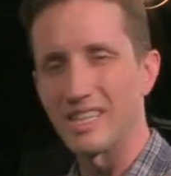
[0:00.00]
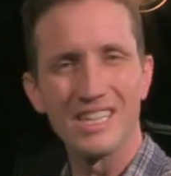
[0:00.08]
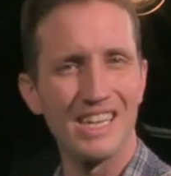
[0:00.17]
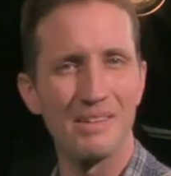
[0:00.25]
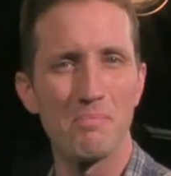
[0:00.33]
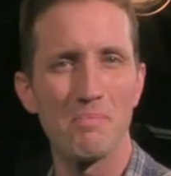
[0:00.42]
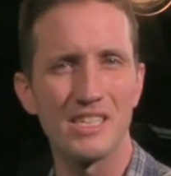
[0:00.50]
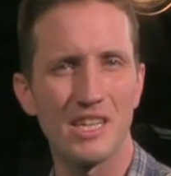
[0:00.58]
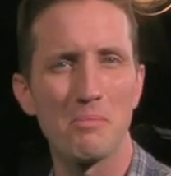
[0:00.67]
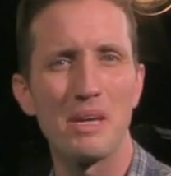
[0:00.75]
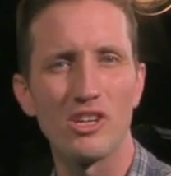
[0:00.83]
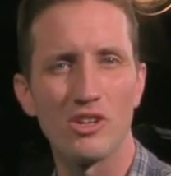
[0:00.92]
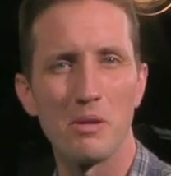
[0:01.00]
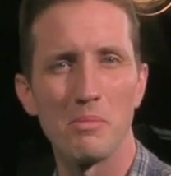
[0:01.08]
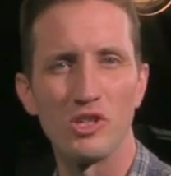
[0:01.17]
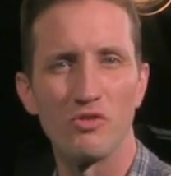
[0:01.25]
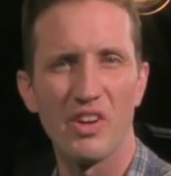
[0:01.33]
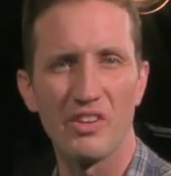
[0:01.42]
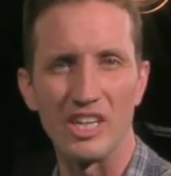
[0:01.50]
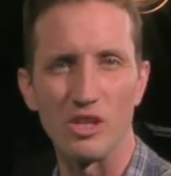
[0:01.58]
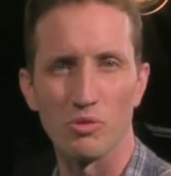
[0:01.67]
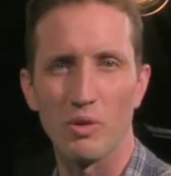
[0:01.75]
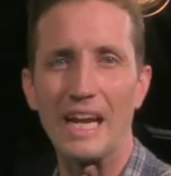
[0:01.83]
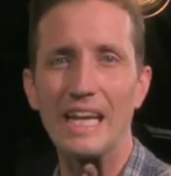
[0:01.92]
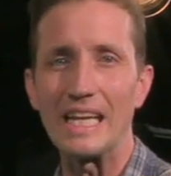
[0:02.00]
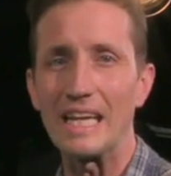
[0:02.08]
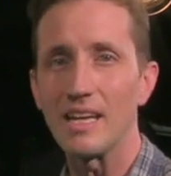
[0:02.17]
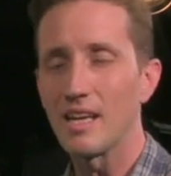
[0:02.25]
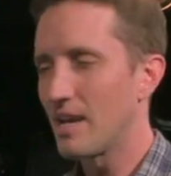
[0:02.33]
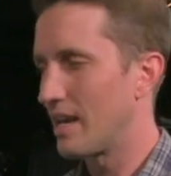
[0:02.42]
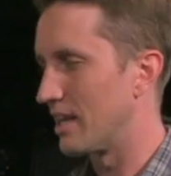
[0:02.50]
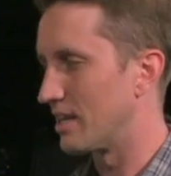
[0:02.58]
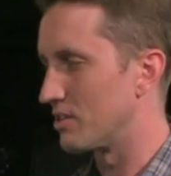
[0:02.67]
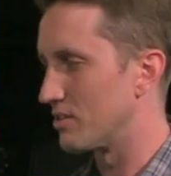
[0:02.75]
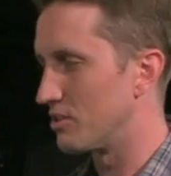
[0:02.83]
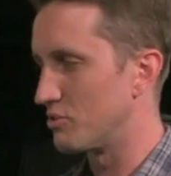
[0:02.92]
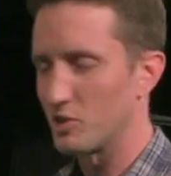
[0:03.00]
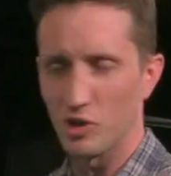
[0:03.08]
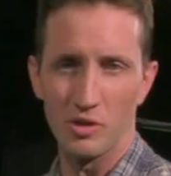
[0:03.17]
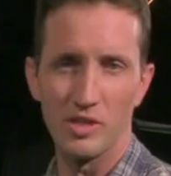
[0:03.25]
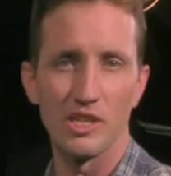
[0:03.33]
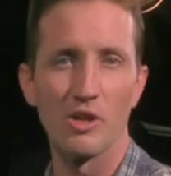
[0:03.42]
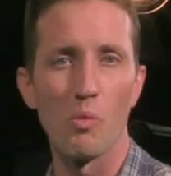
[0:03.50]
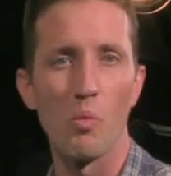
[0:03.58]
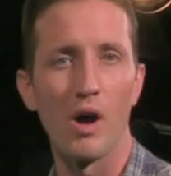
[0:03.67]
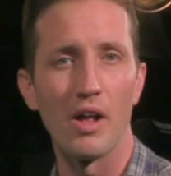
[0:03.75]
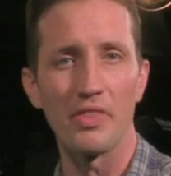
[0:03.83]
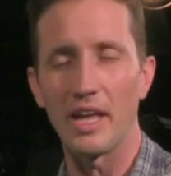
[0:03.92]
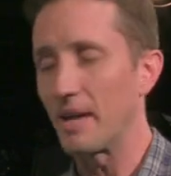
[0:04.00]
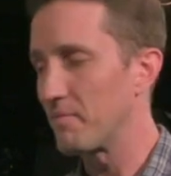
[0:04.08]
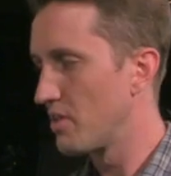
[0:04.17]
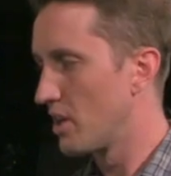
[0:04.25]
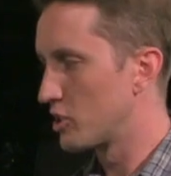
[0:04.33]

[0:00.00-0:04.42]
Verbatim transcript: It's gonna, it's gonna make your image very grainy, and you certainly don't want that.